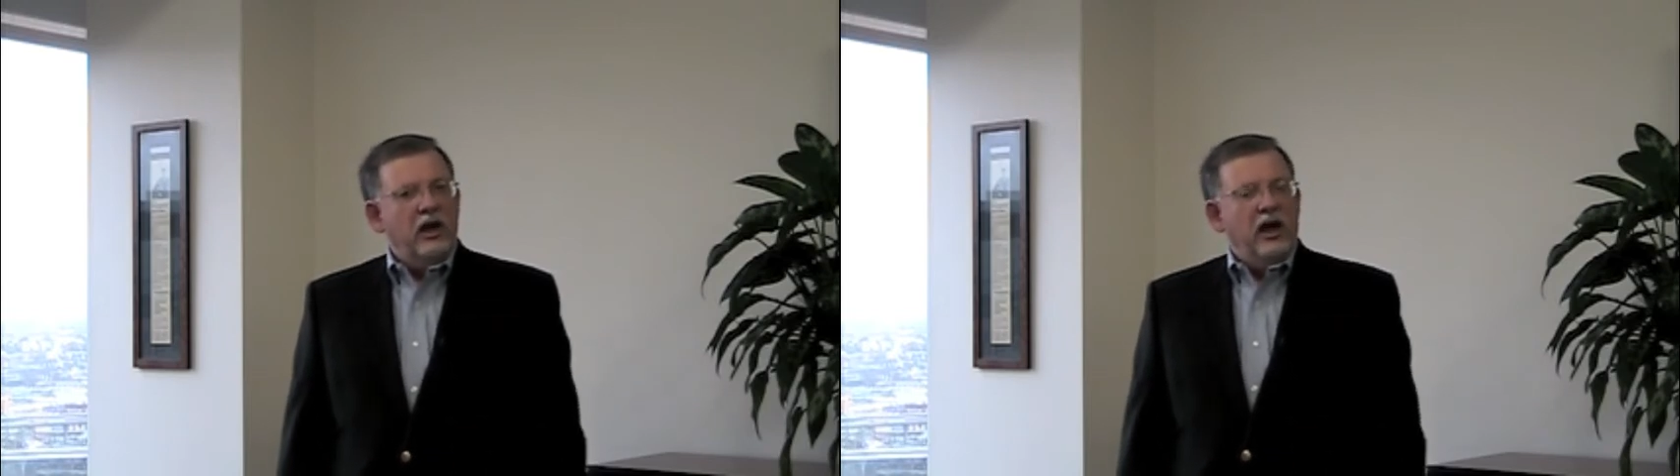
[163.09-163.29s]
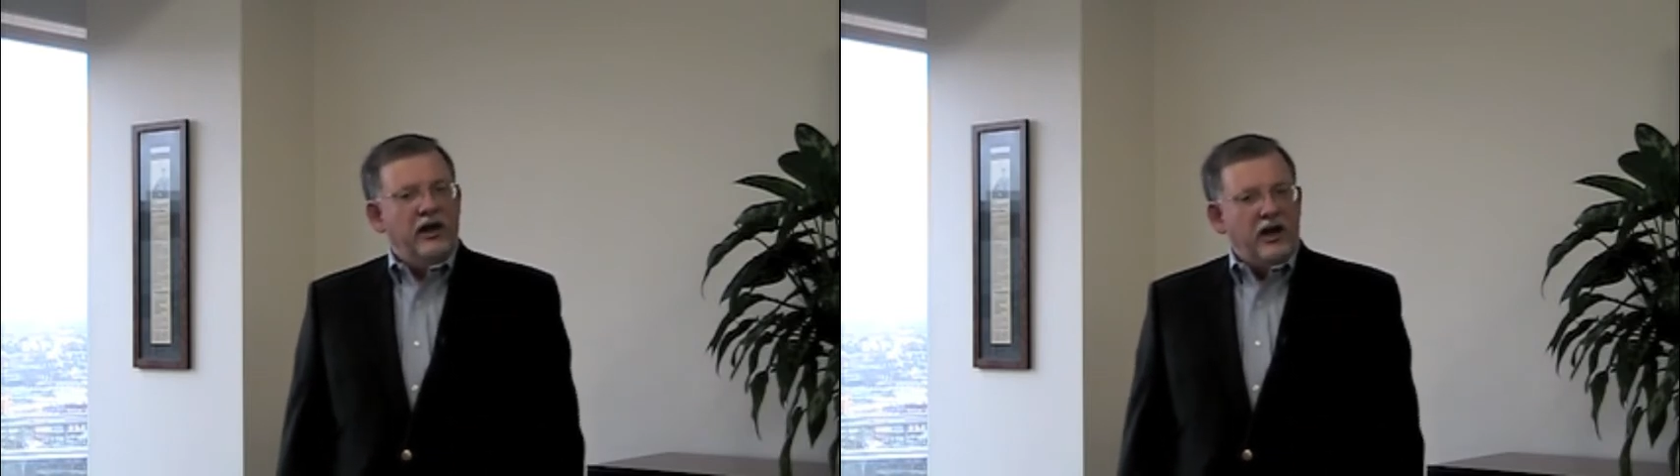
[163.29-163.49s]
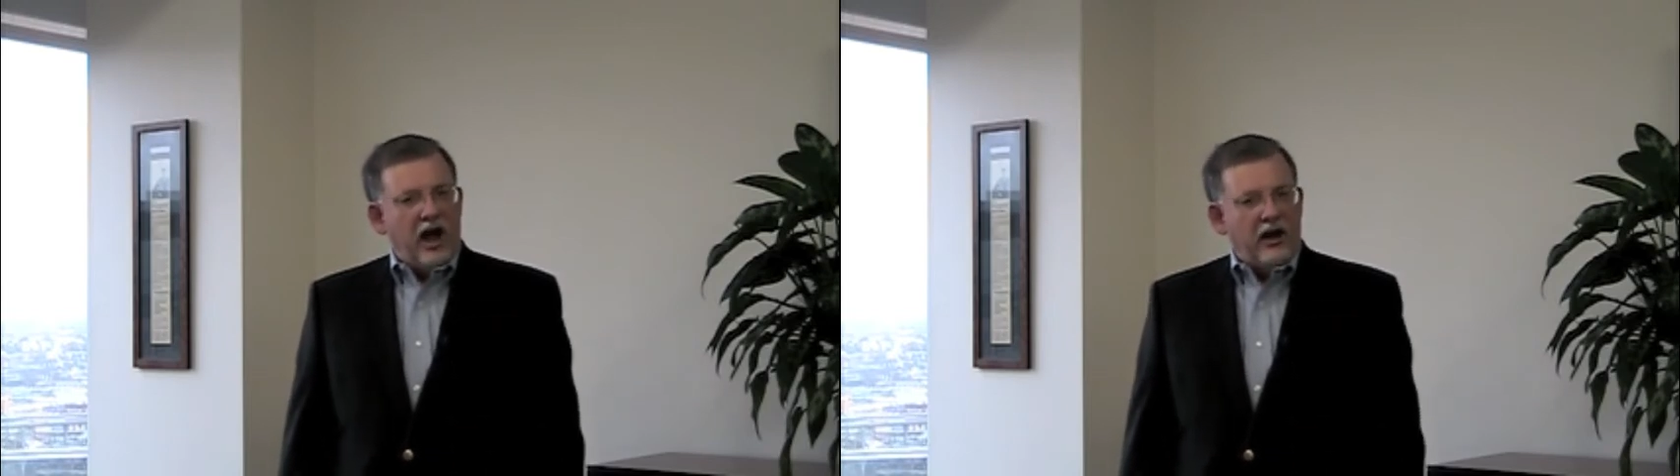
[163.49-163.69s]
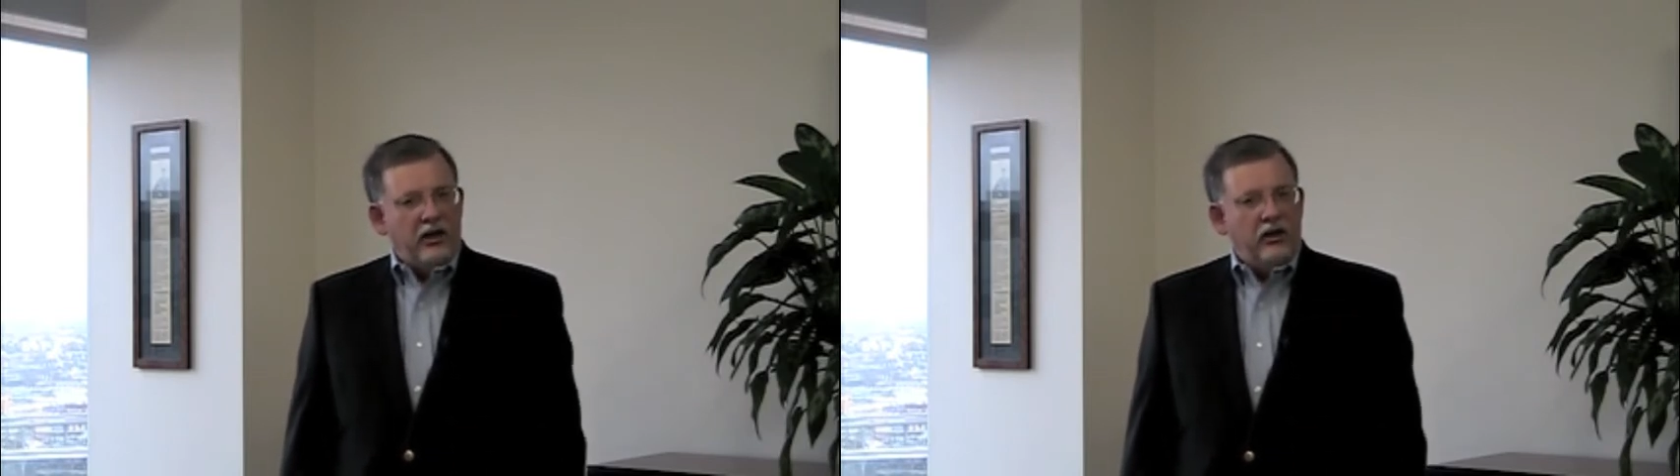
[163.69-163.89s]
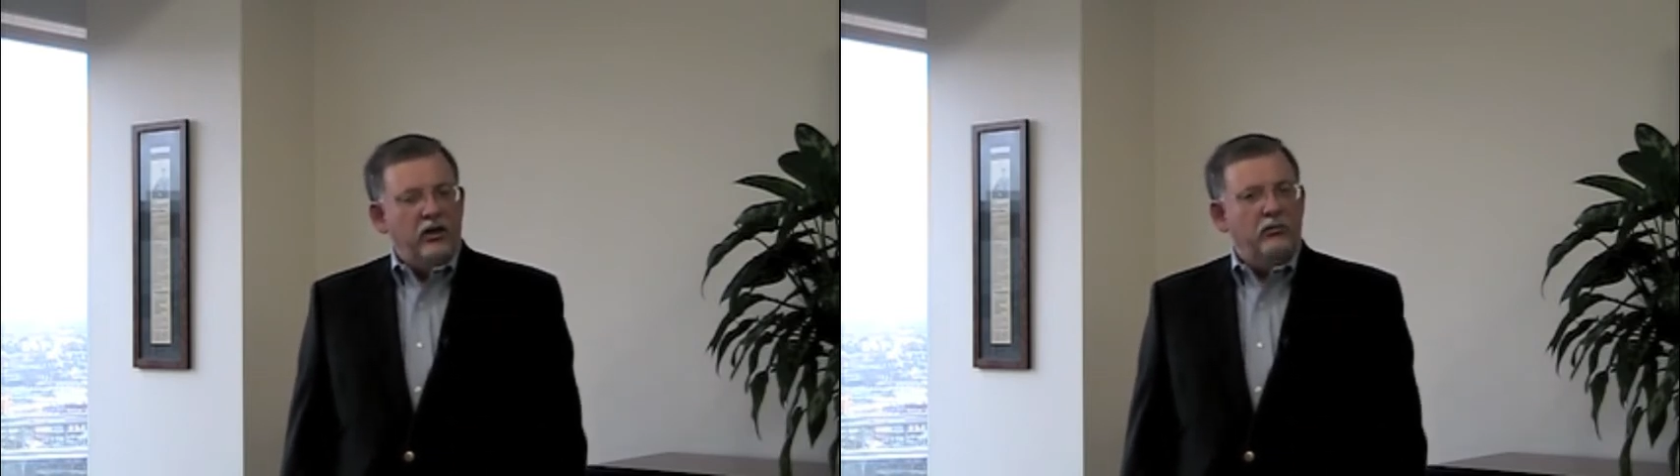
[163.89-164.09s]
and not
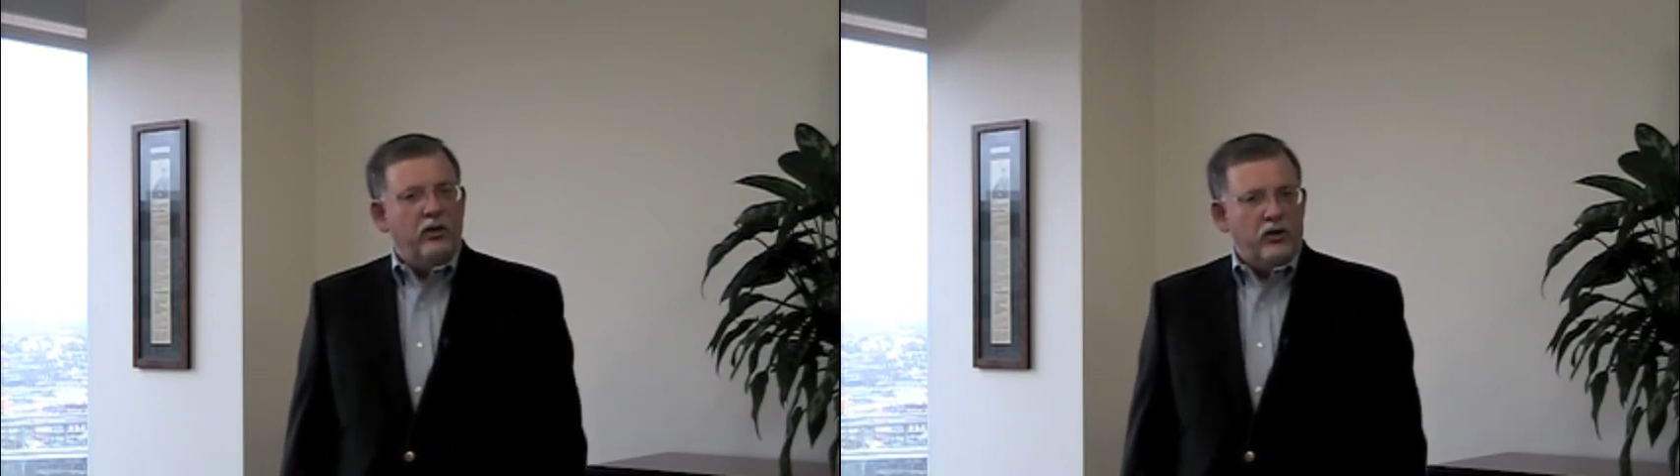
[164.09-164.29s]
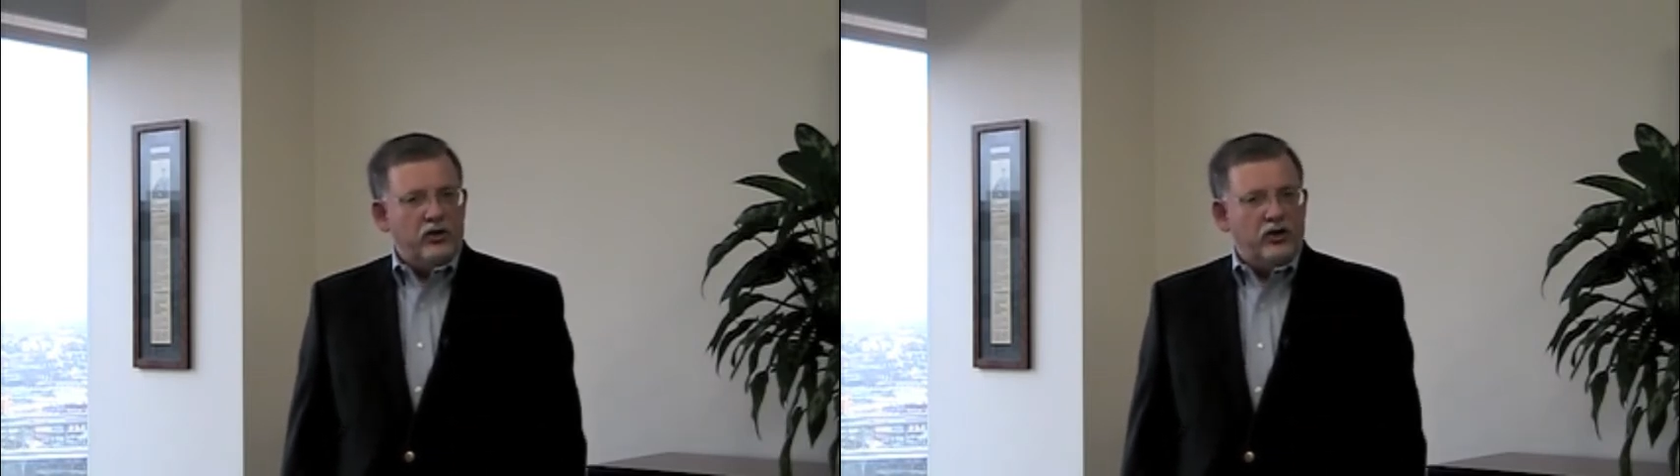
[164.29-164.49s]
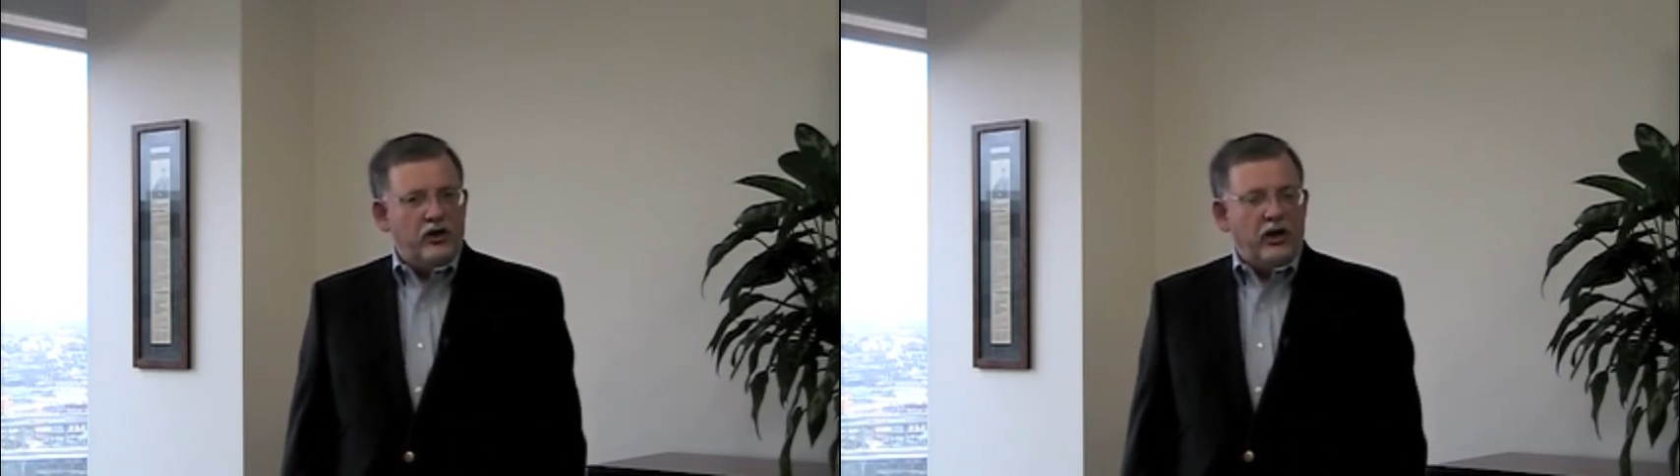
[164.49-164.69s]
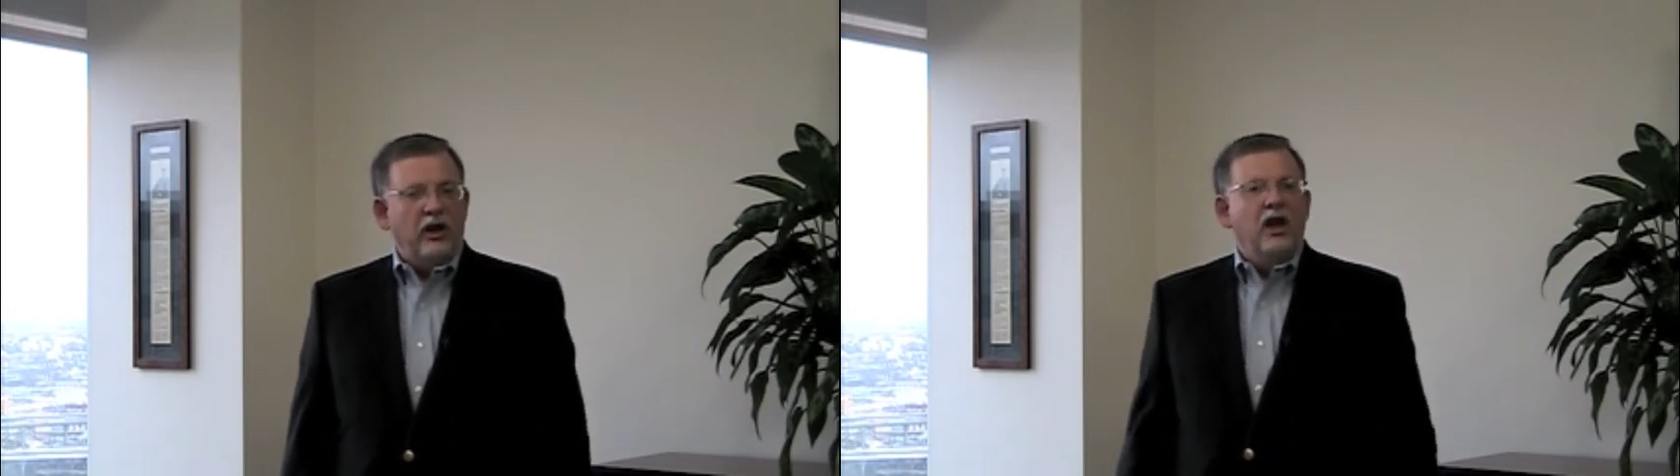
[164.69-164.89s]
in purchasing.